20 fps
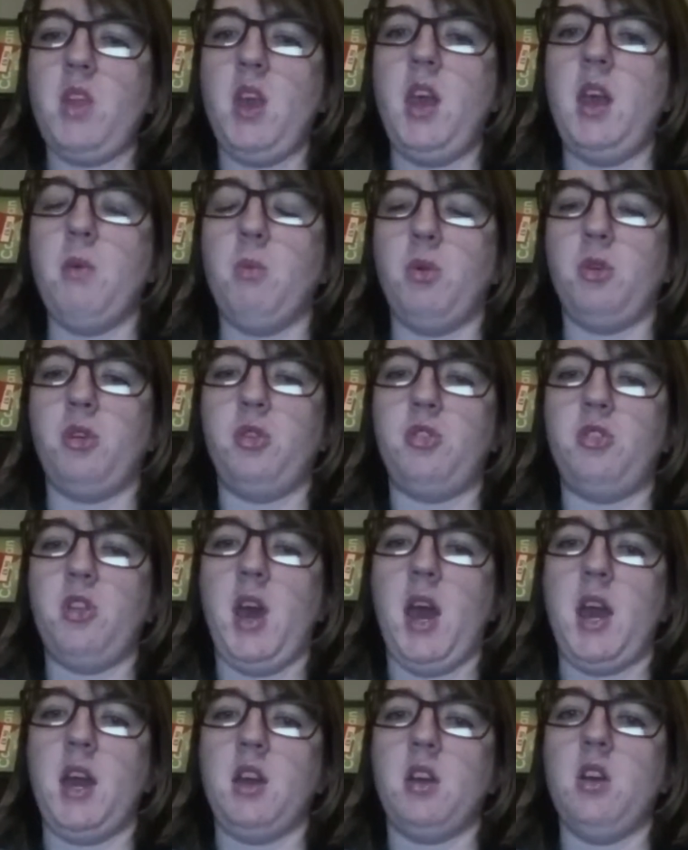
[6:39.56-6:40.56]
in what you
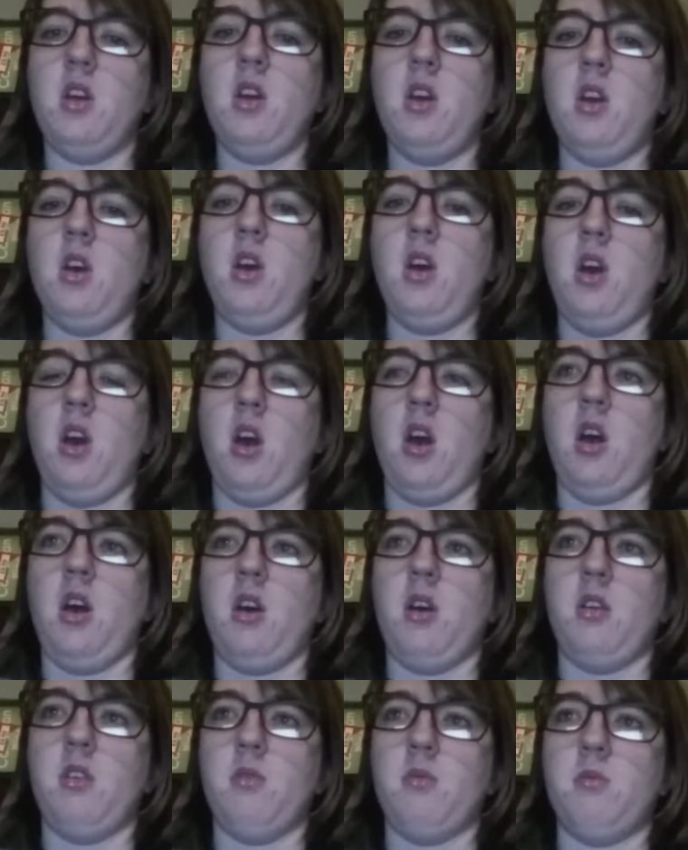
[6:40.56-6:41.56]
say.
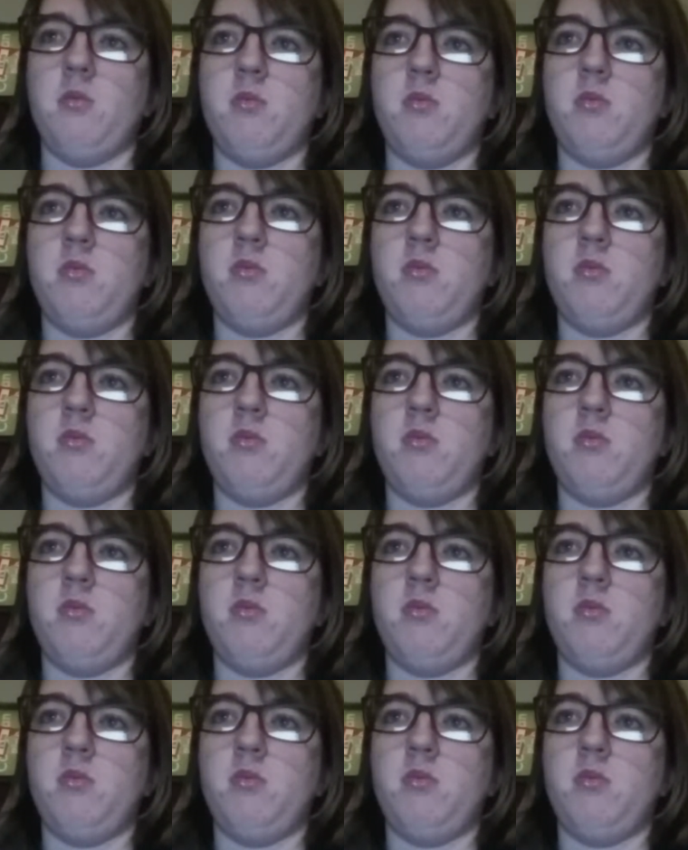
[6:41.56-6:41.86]
So